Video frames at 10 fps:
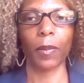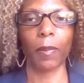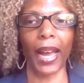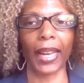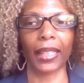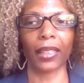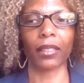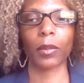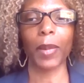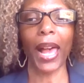
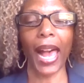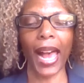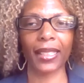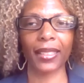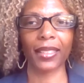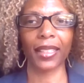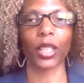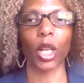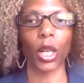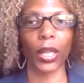my past
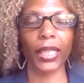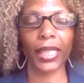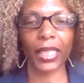and current